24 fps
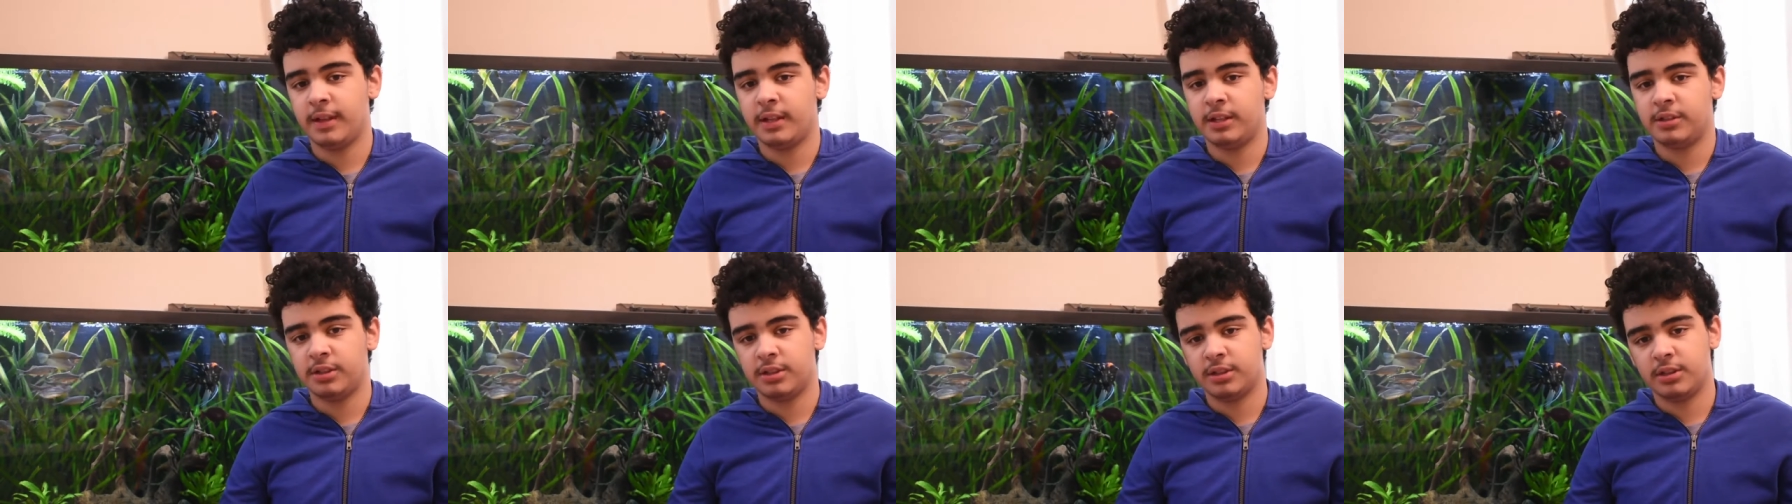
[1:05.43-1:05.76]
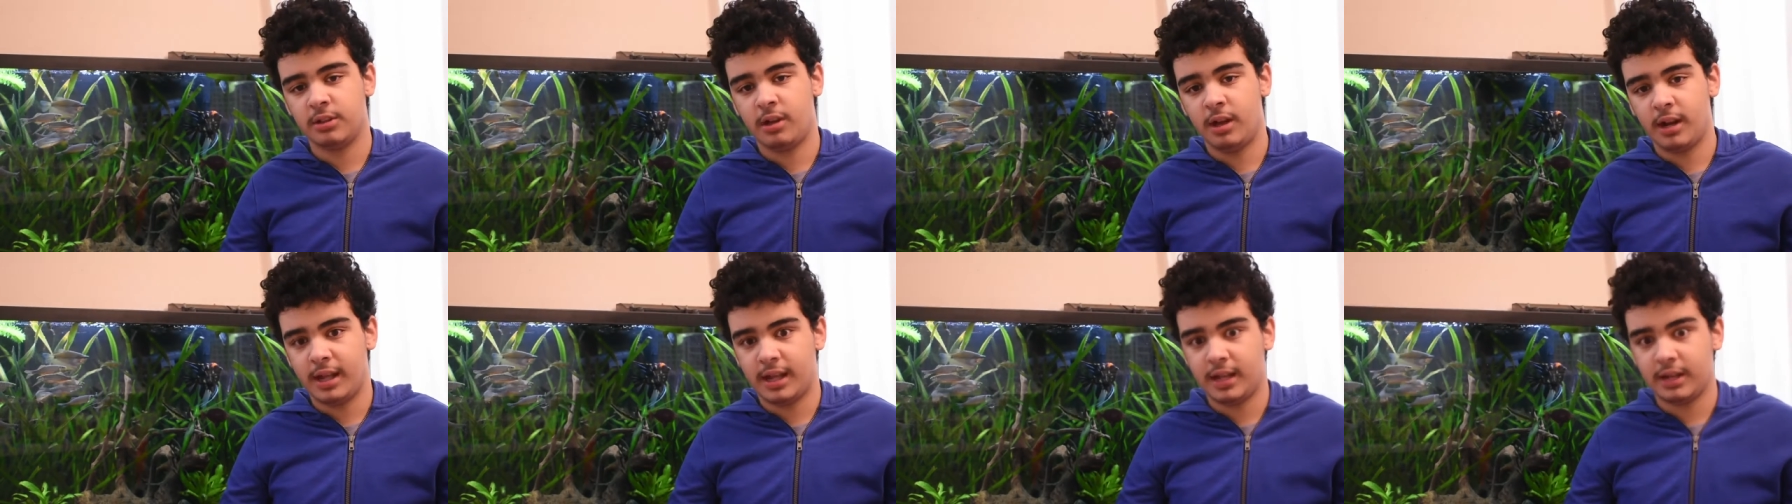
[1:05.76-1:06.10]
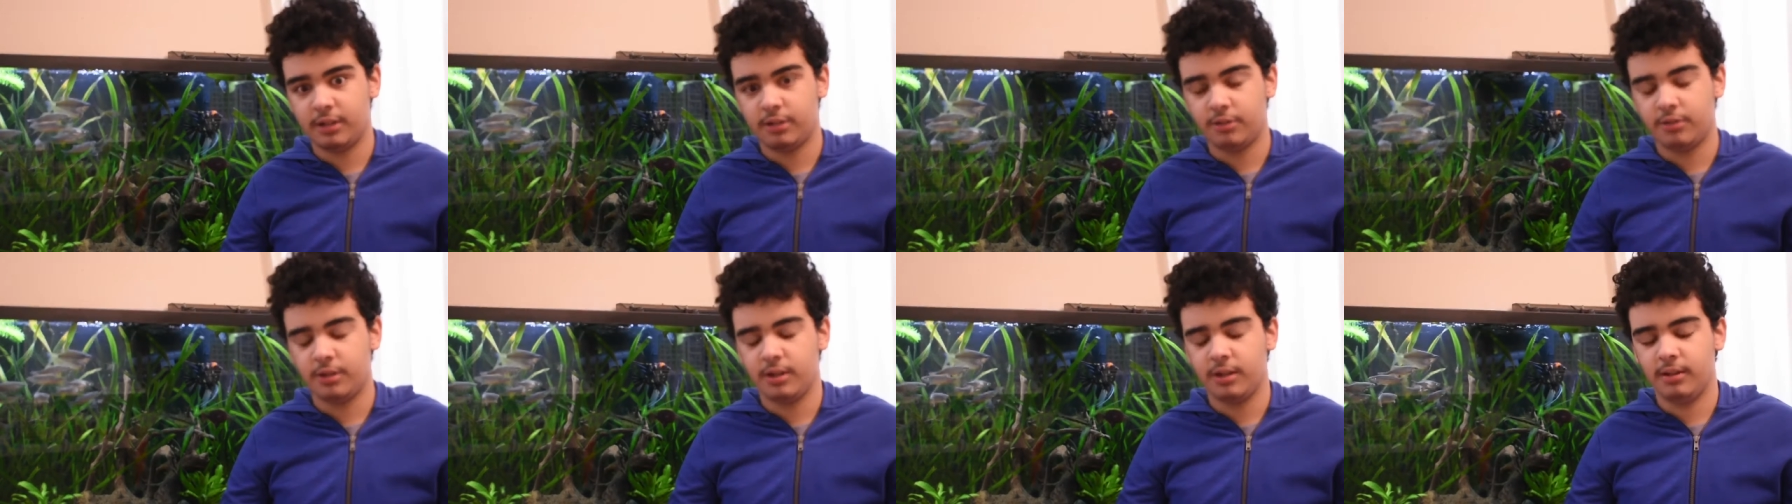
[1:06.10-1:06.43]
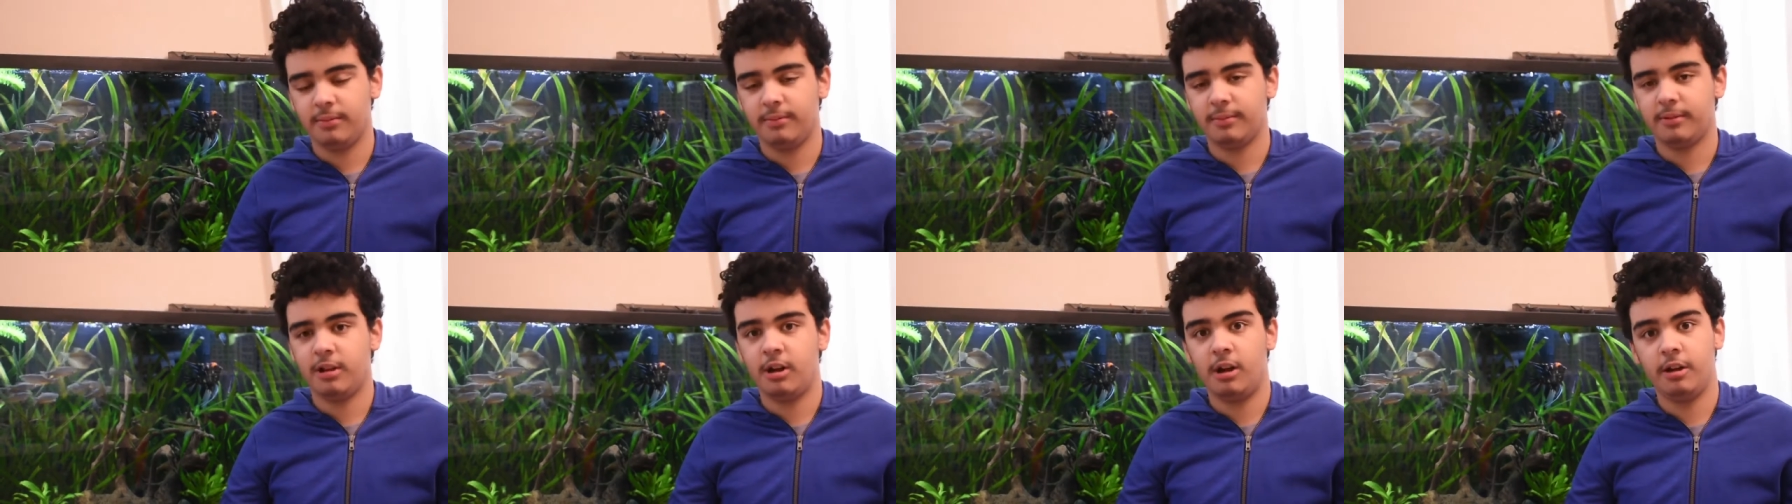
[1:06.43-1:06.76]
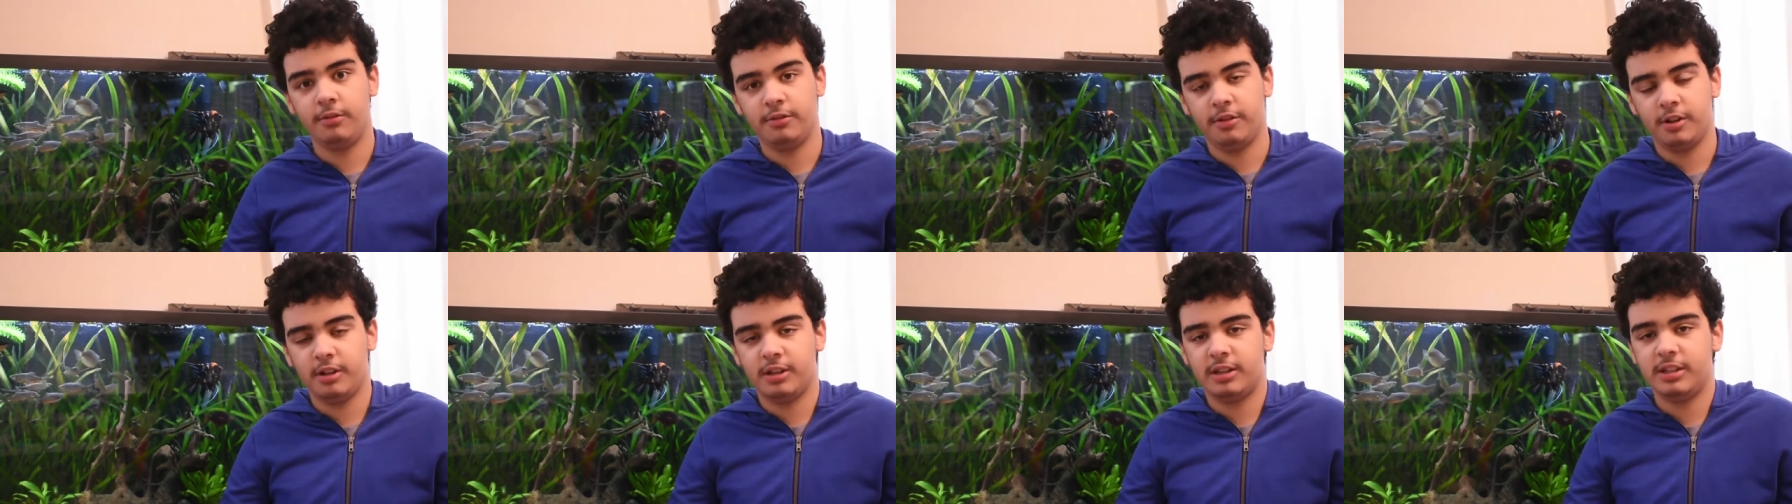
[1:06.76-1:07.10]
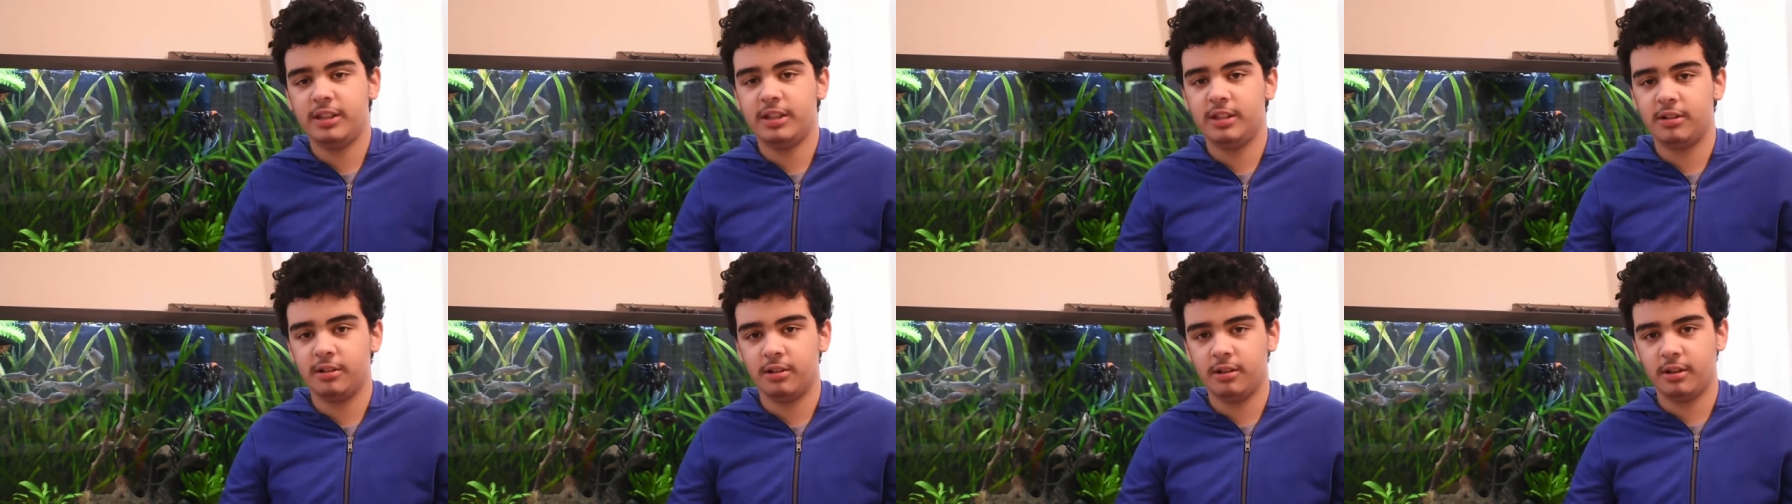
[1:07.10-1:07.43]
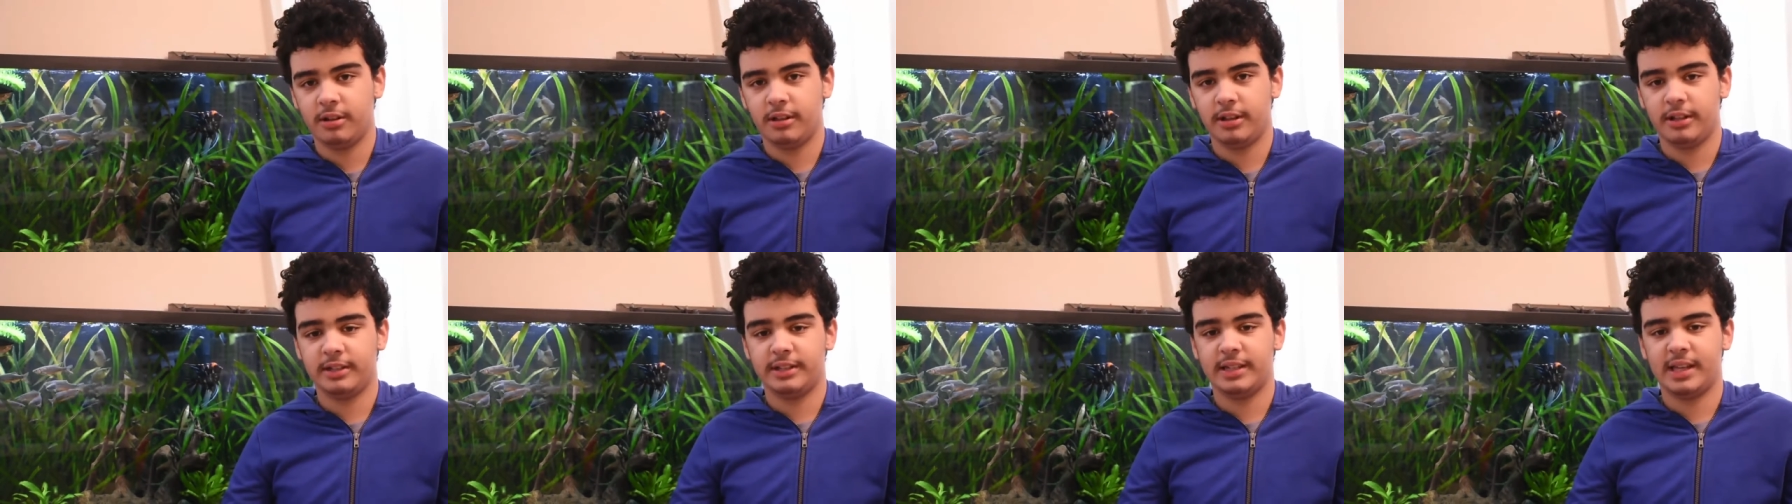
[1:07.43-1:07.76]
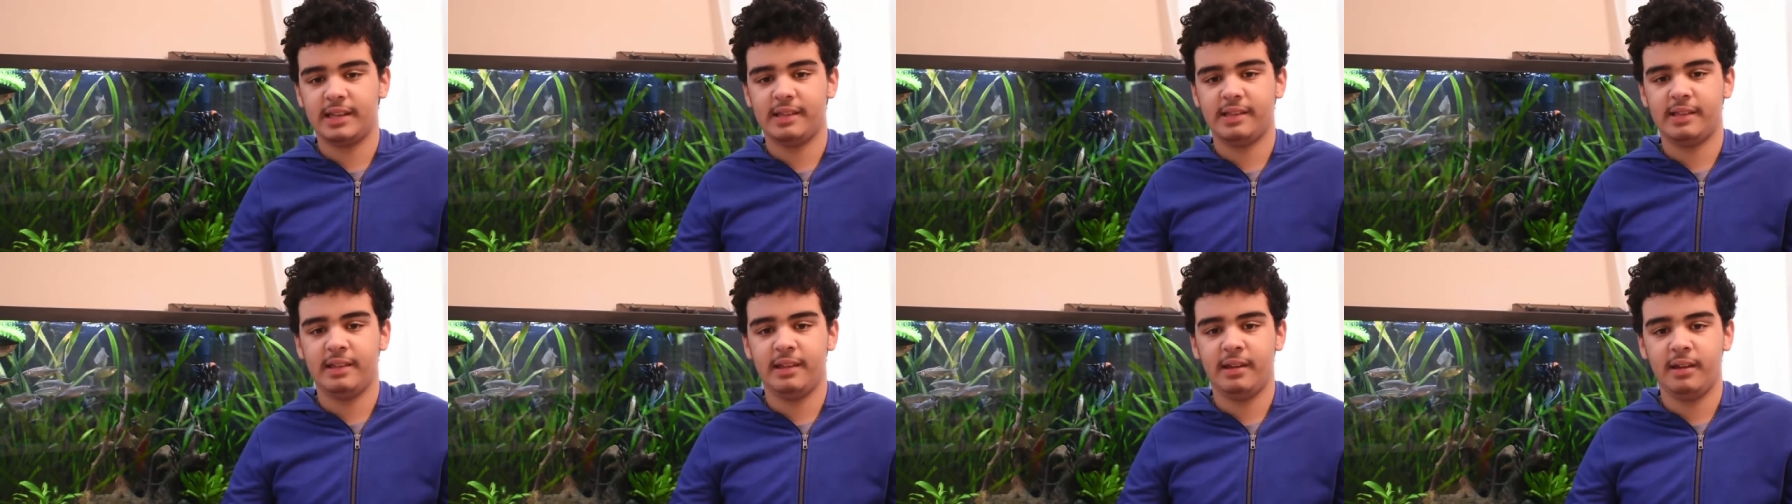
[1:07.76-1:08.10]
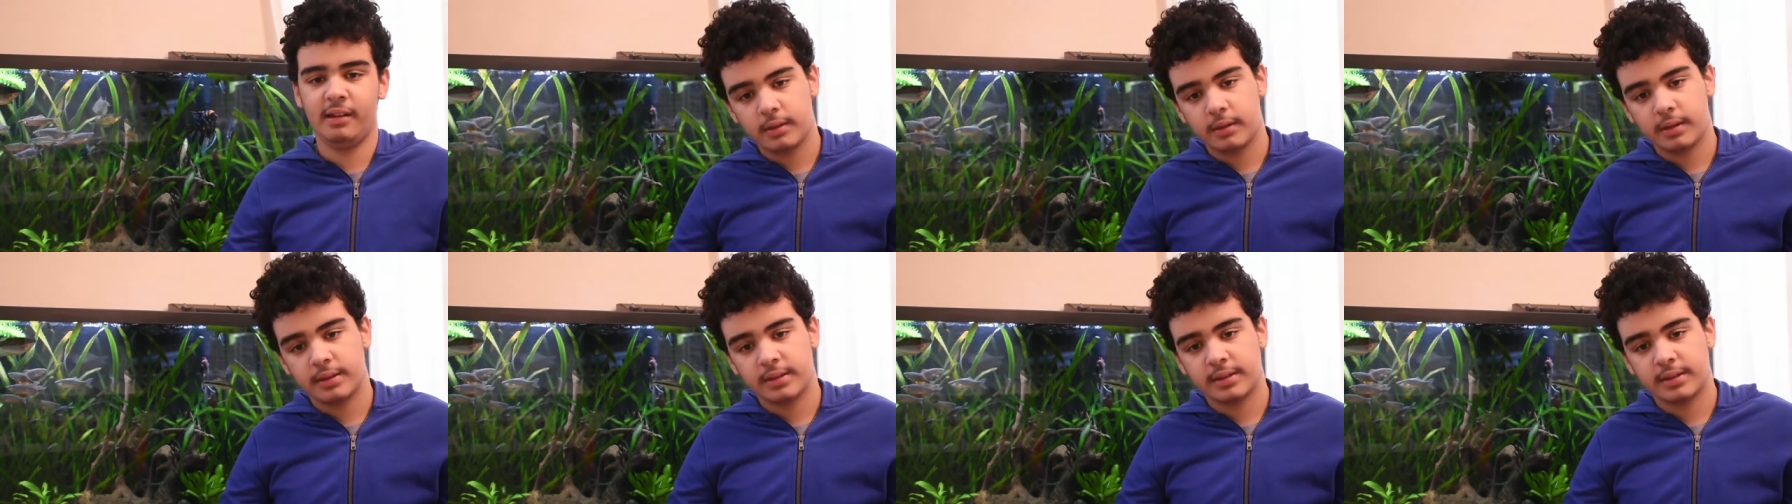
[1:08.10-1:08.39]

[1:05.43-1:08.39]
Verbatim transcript: they just not had a grill and gone for a cleaner look like Tesla. The